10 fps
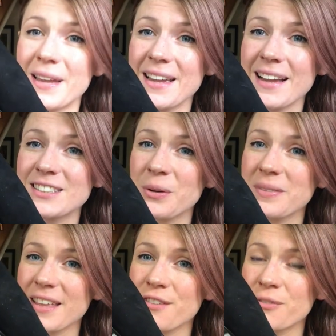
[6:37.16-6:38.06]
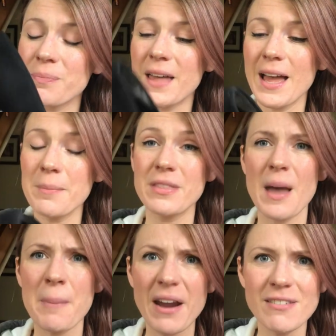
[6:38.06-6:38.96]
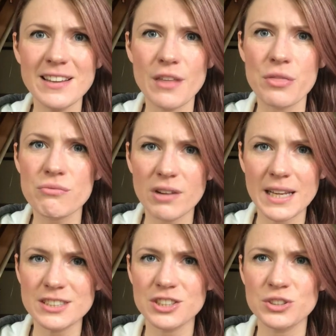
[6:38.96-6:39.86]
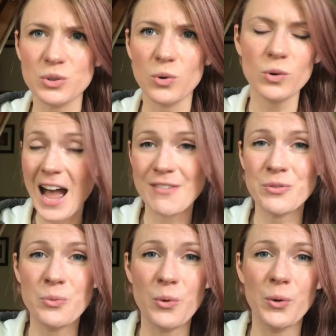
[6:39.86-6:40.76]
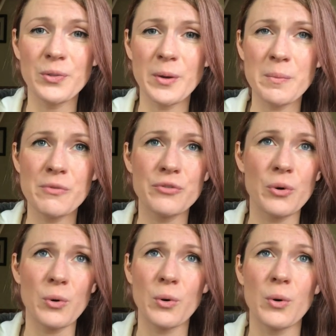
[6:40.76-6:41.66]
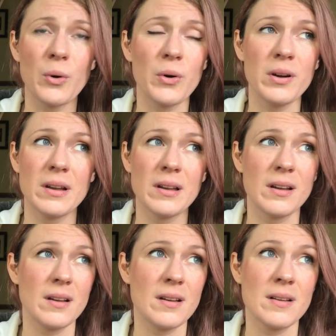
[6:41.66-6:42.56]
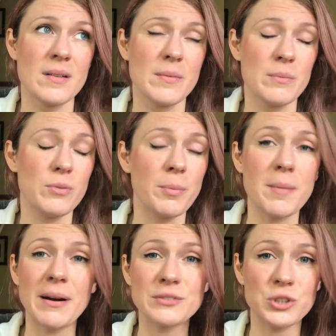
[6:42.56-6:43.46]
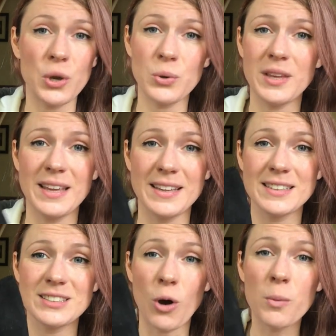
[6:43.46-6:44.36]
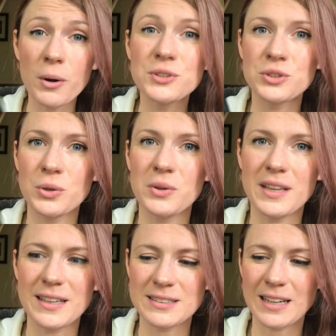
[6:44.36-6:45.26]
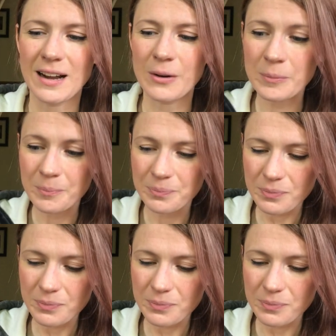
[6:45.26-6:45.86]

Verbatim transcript: big, I don't think from there, but apparently they're three inches tall. I haven't worn them for probably about two years, almost two years now.